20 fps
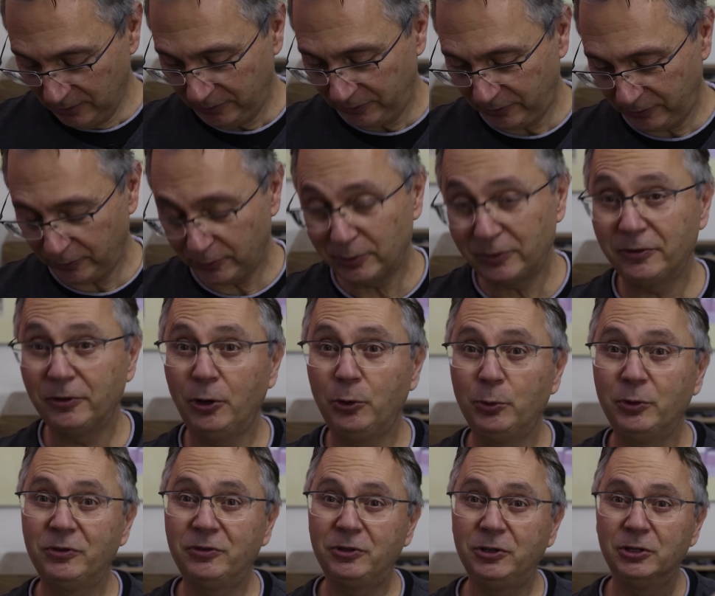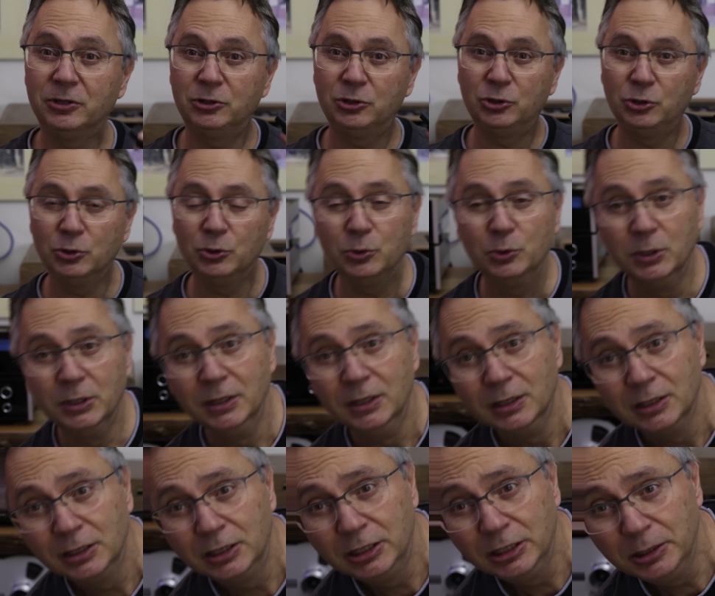So it's always good to
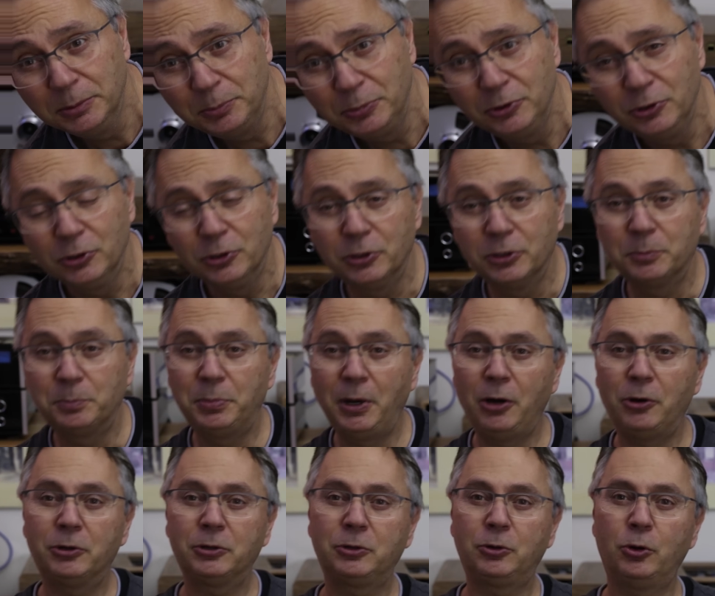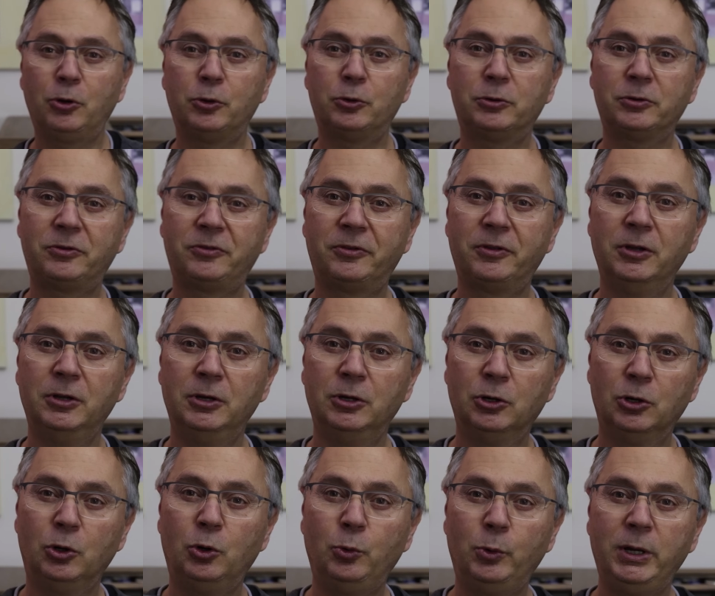keep your power cords
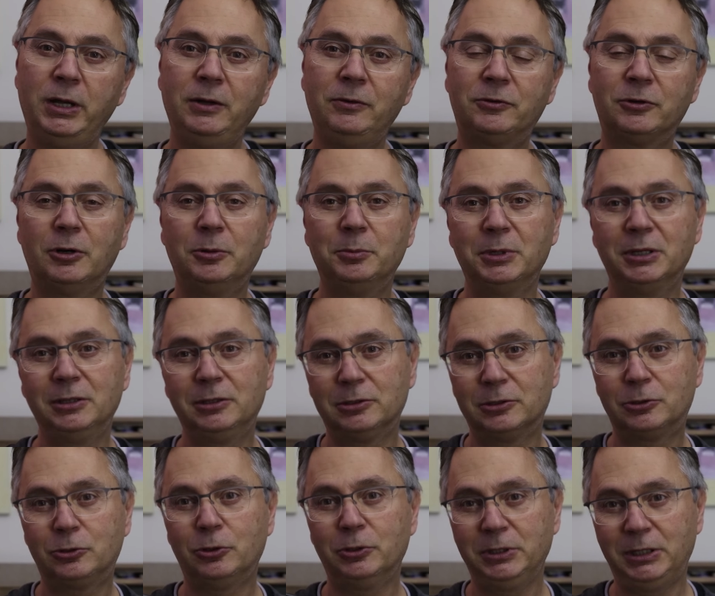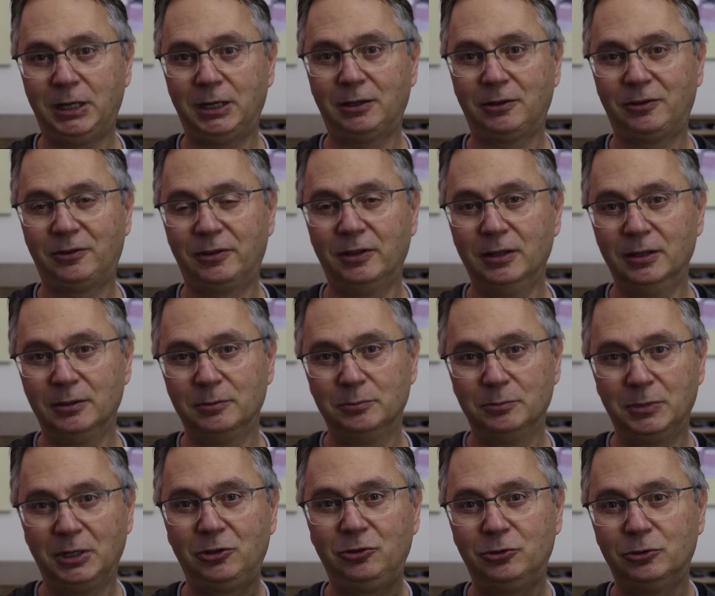away from interconnects.
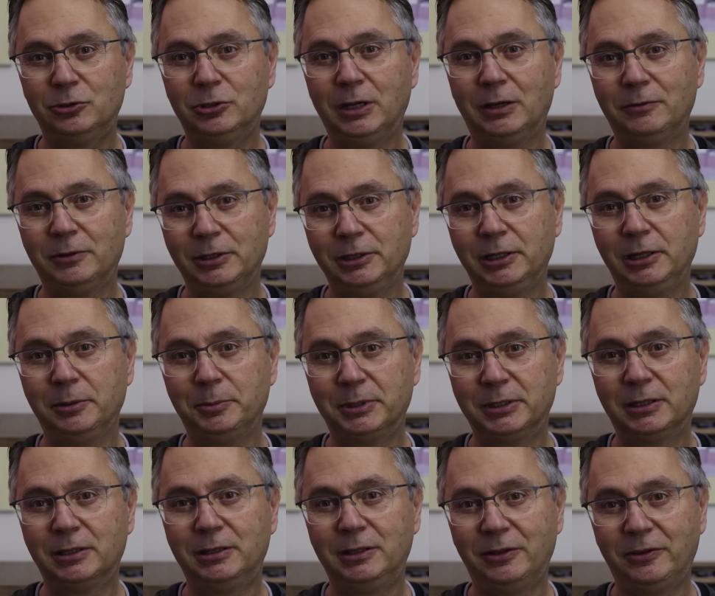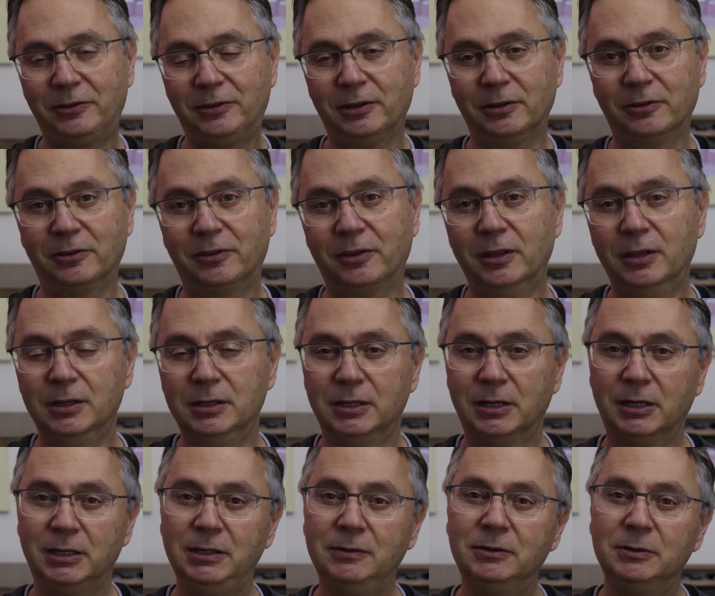Make sure you have a little bit of distance.
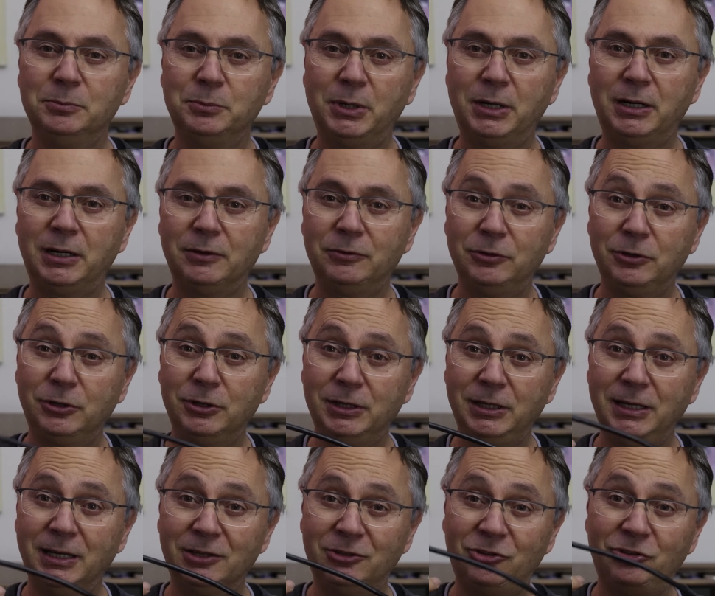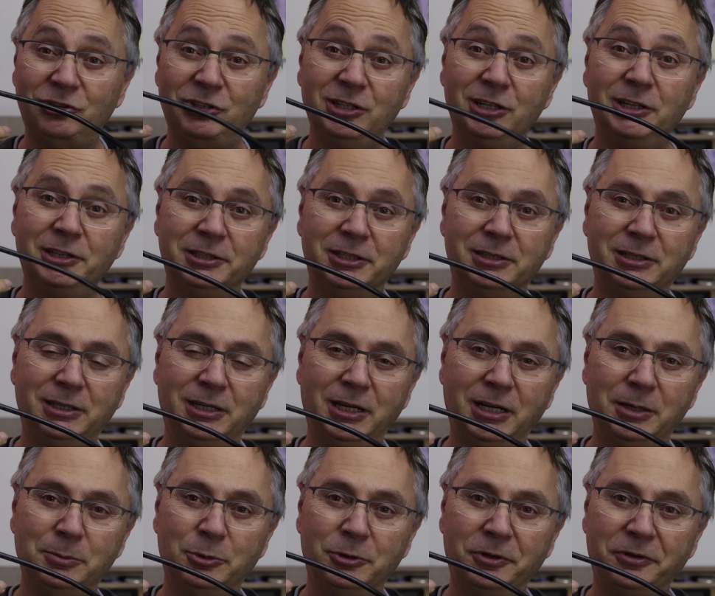Even better if you could get shielded
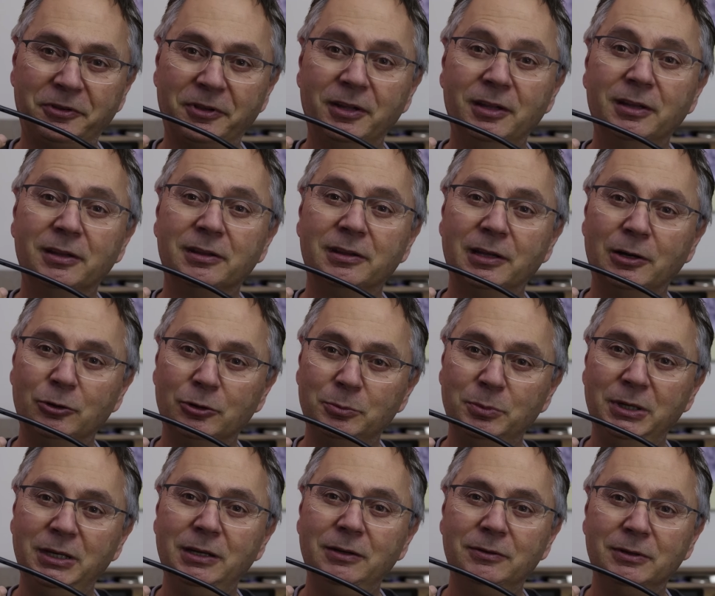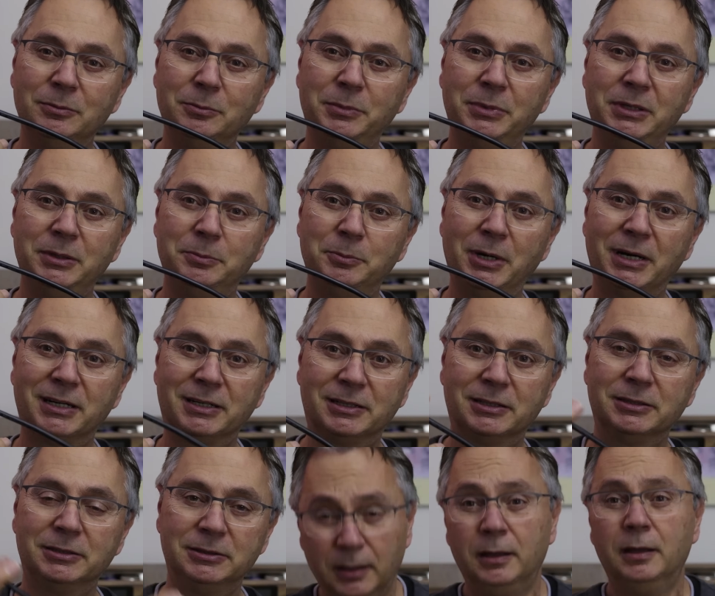cables, that would be even
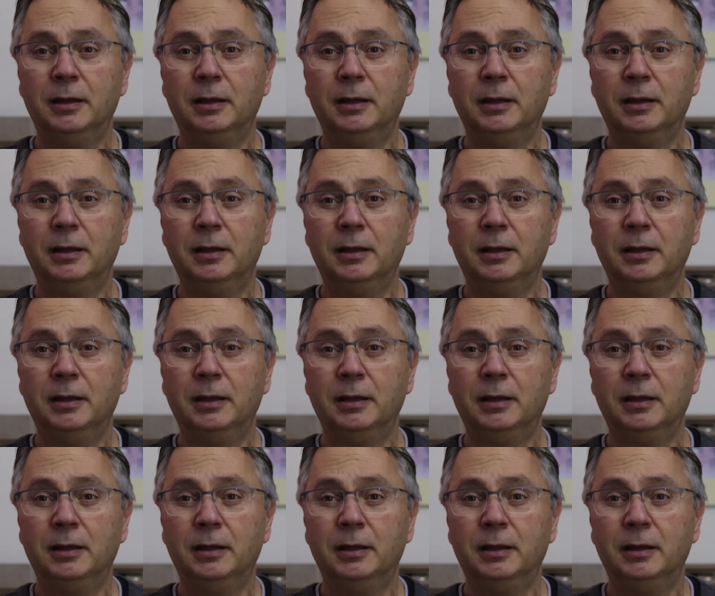better.